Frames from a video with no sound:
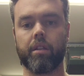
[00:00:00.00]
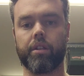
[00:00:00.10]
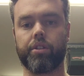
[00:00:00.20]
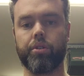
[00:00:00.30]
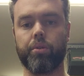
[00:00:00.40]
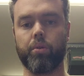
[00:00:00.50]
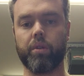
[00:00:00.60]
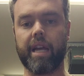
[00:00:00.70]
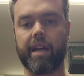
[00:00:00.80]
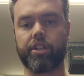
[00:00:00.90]
the
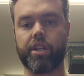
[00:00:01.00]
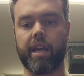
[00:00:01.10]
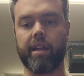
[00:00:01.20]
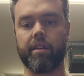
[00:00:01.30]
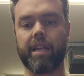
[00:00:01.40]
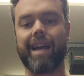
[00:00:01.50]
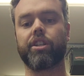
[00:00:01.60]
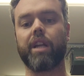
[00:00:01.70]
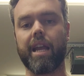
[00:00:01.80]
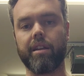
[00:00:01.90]
two
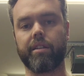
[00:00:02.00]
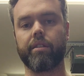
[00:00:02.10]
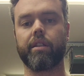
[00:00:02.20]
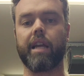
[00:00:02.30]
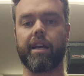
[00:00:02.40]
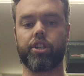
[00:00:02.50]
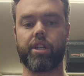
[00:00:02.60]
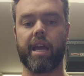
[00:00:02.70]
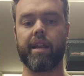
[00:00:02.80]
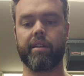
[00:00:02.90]
-8 to
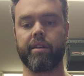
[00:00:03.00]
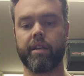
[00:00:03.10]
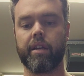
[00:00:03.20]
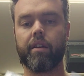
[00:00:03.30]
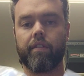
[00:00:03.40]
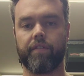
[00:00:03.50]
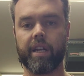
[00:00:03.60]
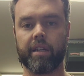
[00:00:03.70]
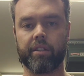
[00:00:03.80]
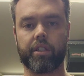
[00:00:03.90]
-10
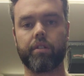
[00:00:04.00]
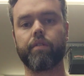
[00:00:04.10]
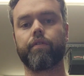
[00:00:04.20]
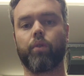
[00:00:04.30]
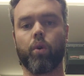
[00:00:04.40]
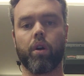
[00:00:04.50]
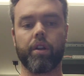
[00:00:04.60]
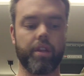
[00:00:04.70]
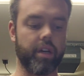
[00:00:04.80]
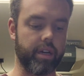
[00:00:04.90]
fittings
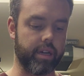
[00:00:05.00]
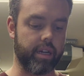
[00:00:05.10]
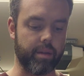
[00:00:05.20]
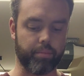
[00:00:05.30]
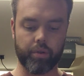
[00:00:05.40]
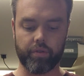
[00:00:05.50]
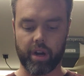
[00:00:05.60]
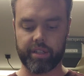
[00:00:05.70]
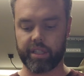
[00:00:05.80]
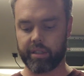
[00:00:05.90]
for the Improved
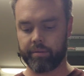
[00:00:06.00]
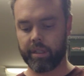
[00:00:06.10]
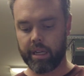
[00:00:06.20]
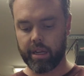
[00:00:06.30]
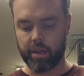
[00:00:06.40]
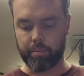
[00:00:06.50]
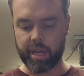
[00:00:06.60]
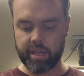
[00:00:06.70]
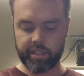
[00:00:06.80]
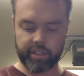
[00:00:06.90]
Racing
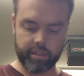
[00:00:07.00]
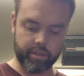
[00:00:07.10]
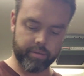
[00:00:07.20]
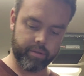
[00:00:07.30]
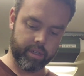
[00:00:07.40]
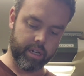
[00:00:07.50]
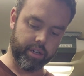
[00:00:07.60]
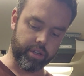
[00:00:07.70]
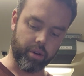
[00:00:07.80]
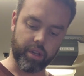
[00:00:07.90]
piece
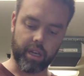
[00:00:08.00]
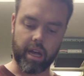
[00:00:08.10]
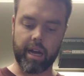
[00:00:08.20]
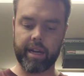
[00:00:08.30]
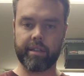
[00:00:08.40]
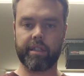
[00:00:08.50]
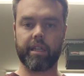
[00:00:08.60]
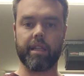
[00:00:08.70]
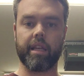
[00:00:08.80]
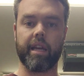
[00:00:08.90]
to go to the lines,
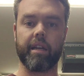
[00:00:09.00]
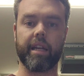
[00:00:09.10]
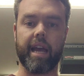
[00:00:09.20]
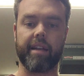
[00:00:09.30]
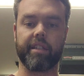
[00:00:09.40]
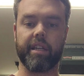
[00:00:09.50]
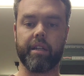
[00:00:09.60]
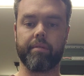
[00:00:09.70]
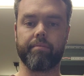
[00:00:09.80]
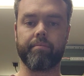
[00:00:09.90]
and then
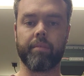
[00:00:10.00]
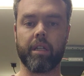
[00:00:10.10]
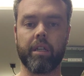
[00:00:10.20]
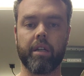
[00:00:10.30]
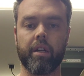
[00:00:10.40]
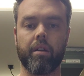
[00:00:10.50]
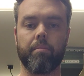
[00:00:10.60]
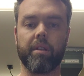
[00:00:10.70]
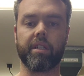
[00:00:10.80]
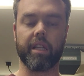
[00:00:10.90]
gasket and
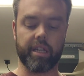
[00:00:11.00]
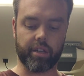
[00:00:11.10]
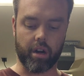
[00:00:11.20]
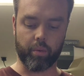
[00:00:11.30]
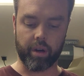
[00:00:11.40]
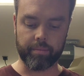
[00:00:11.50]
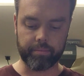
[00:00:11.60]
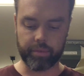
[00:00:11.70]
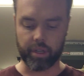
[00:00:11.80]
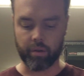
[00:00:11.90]
miscellaneous hardware.
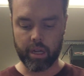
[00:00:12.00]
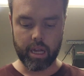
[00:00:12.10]
So